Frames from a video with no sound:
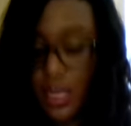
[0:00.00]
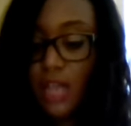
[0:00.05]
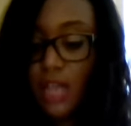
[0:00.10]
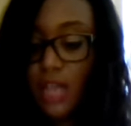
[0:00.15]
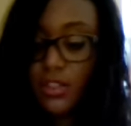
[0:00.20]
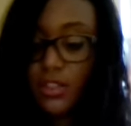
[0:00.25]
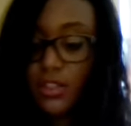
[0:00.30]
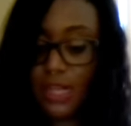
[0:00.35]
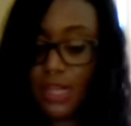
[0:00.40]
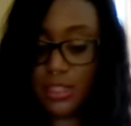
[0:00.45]

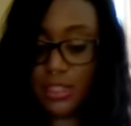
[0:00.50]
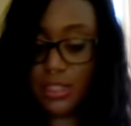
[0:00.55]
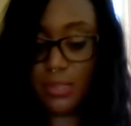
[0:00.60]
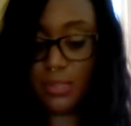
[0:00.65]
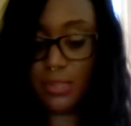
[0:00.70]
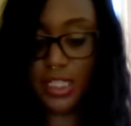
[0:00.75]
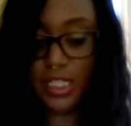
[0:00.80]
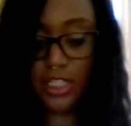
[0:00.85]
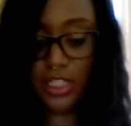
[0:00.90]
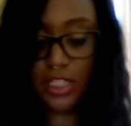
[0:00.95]
So that's the
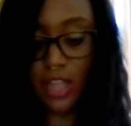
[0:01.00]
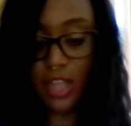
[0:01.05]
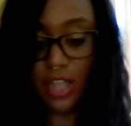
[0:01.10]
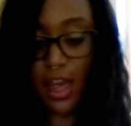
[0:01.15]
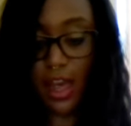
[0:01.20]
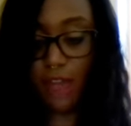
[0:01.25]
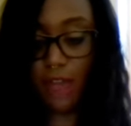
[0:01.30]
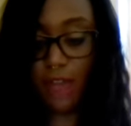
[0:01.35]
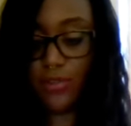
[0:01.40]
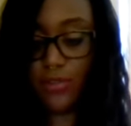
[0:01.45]
prediction I
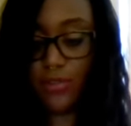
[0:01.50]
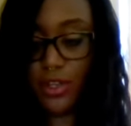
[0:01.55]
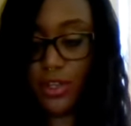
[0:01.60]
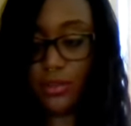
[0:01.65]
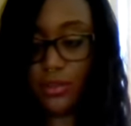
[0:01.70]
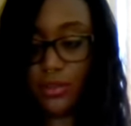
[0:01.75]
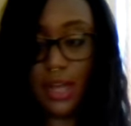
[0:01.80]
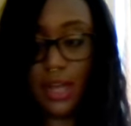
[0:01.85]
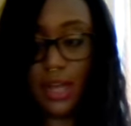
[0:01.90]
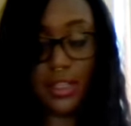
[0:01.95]
have for you.
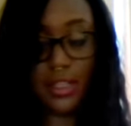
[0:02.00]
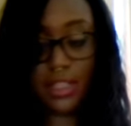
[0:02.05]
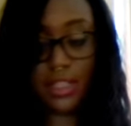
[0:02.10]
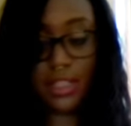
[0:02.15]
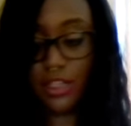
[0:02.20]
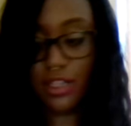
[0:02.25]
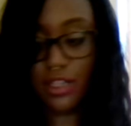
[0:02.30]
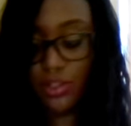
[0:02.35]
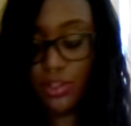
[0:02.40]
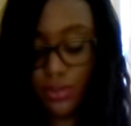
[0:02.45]
Now let's get
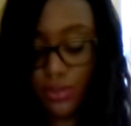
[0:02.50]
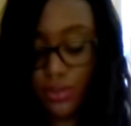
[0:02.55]
into